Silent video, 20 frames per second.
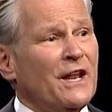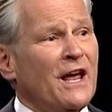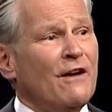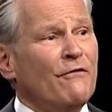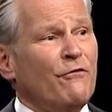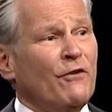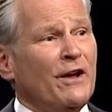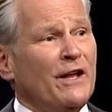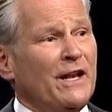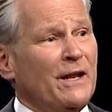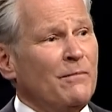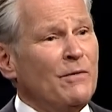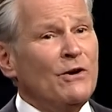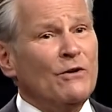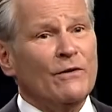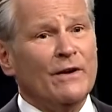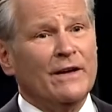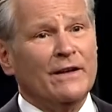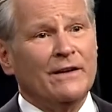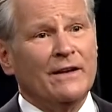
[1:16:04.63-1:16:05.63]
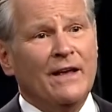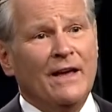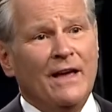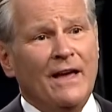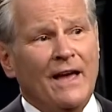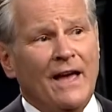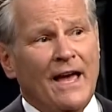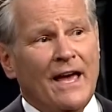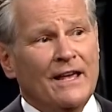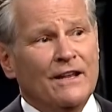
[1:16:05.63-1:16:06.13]
African immigrant,
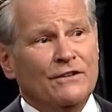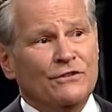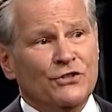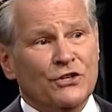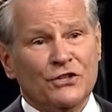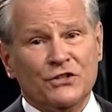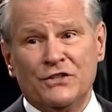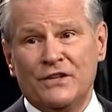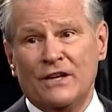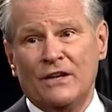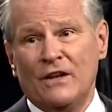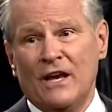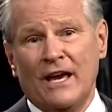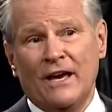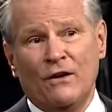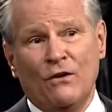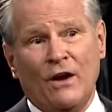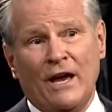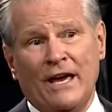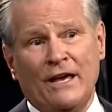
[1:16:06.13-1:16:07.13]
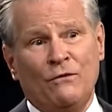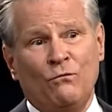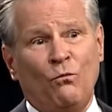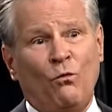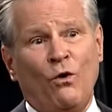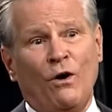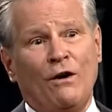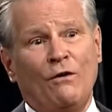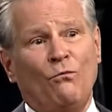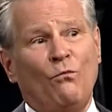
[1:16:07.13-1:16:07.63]
and just at, at, and
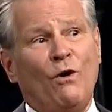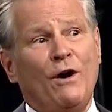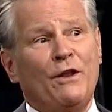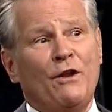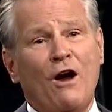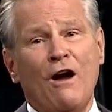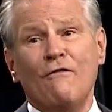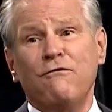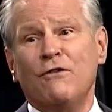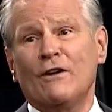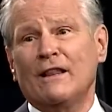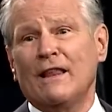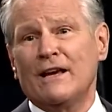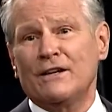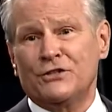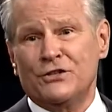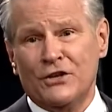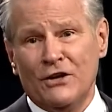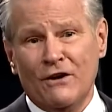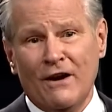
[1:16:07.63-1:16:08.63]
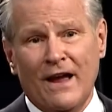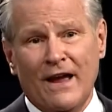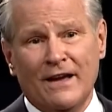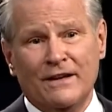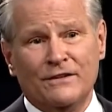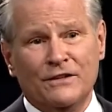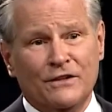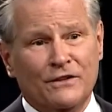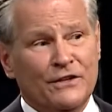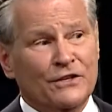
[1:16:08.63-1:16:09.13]
one offering last year
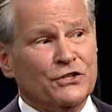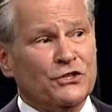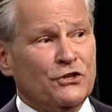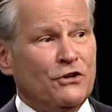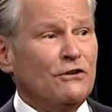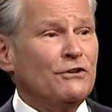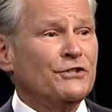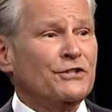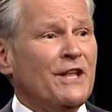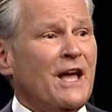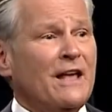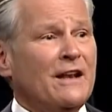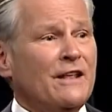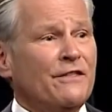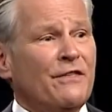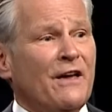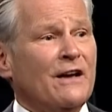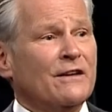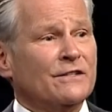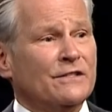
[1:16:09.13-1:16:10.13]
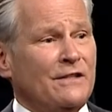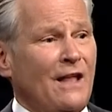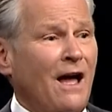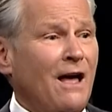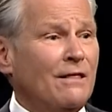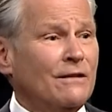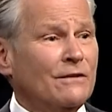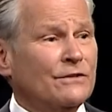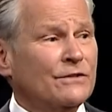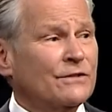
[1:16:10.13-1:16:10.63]
handed this church ninety thousand
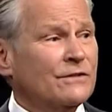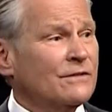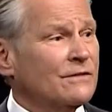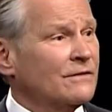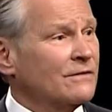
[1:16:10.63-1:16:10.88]
dollars.